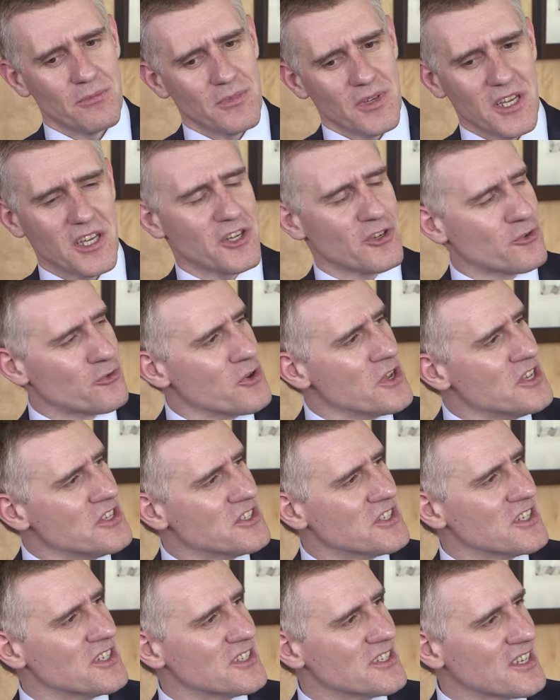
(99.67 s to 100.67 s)

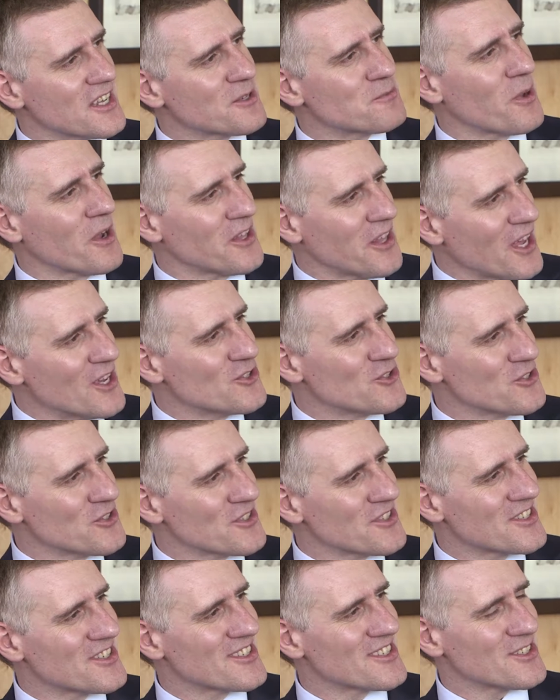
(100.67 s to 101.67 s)
increases
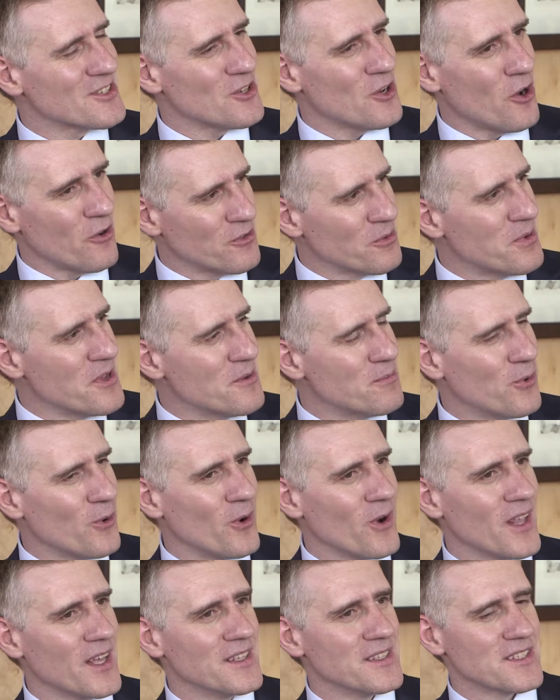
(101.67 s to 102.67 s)
expectations of the
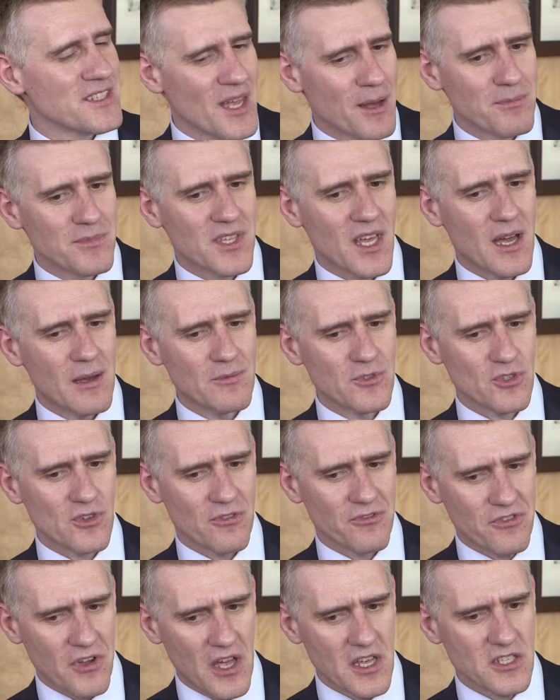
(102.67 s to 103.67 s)
people. And sometimes you're
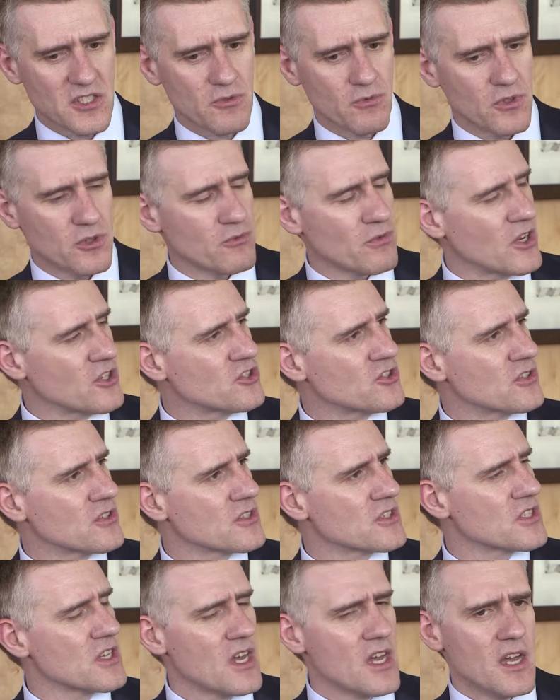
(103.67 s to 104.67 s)
faced with
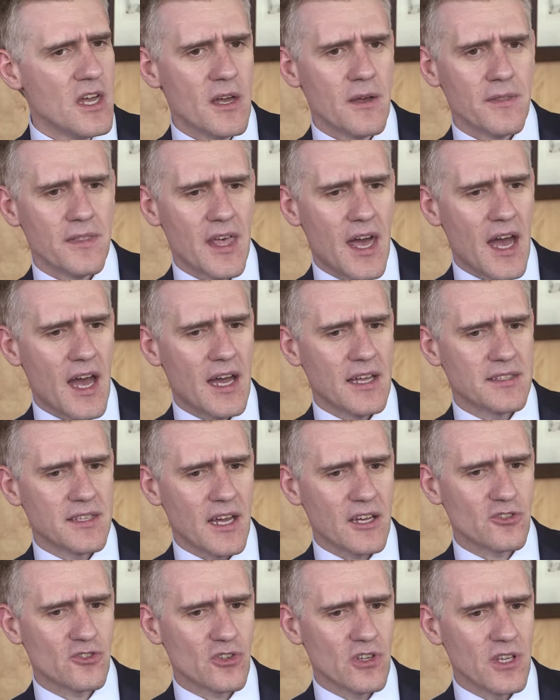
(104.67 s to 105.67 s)
questions that
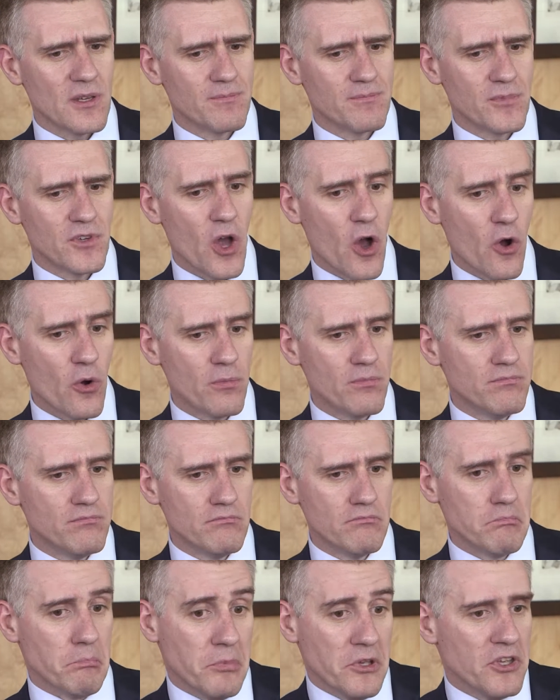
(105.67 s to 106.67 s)
actually go
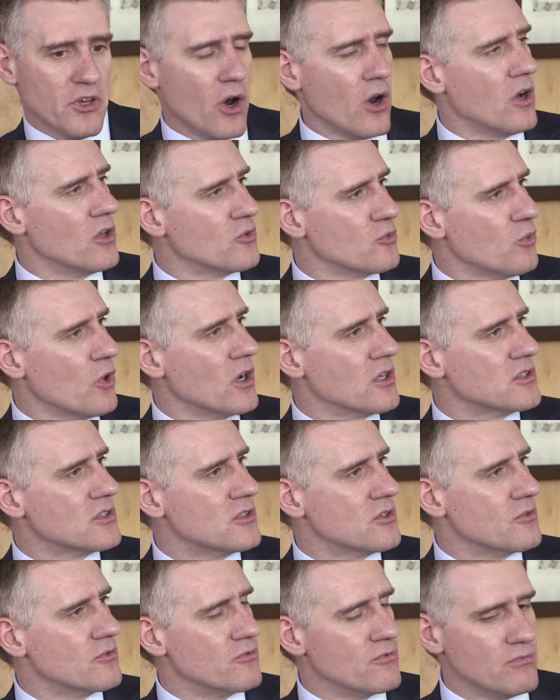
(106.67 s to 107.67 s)
beyond what
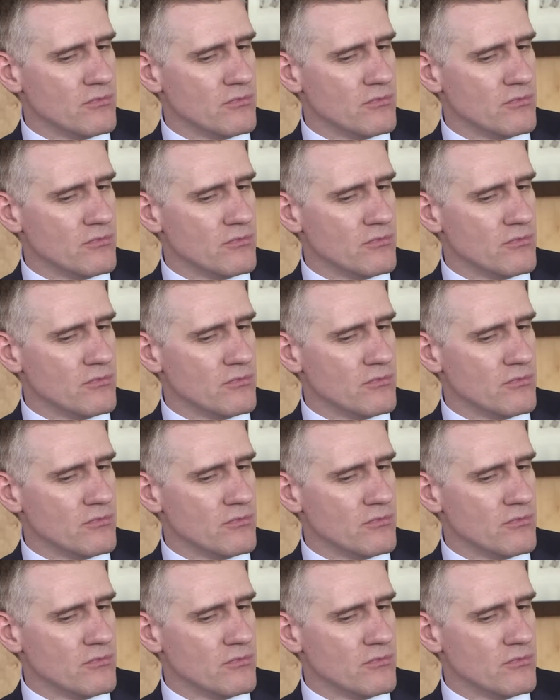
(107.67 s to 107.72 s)
the